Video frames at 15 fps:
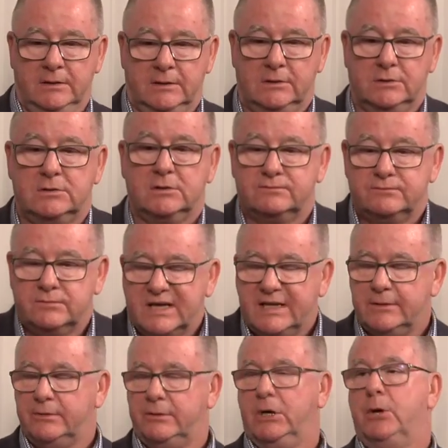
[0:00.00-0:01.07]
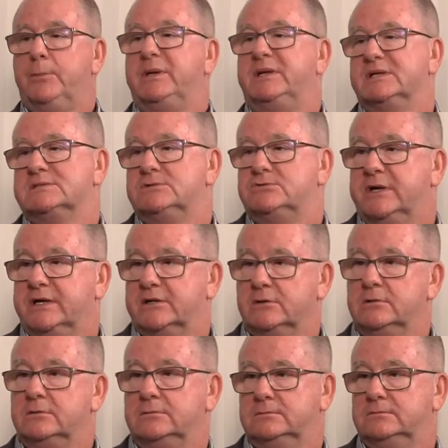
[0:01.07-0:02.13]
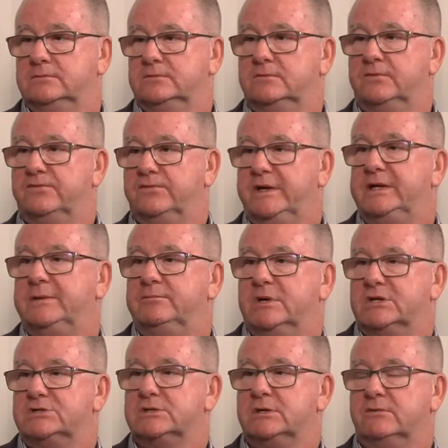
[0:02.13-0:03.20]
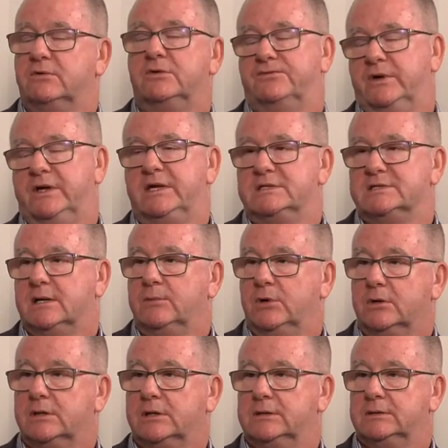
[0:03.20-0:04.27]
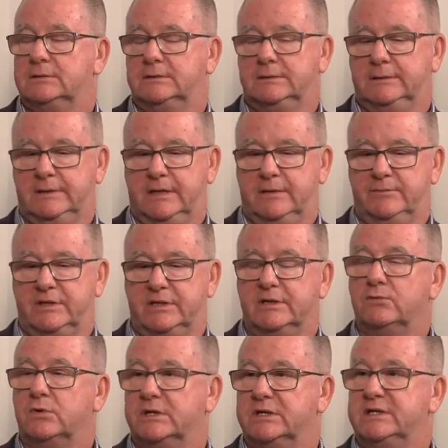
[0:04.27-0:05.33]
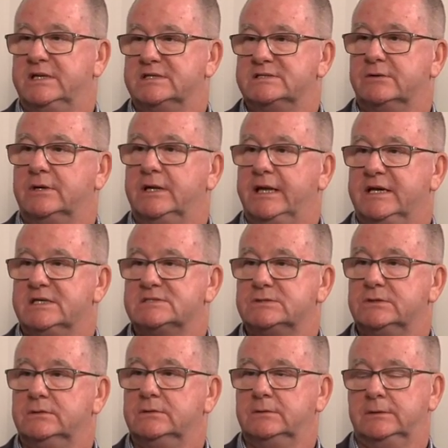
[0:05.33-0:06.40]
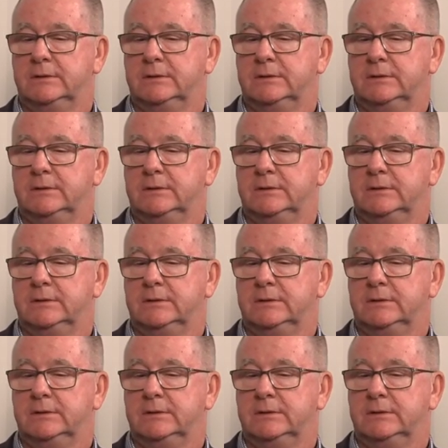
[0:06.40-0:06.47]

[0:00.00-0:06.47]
Look, clearly we hope it doesn't drag on for any time longer than what it necessarily has to.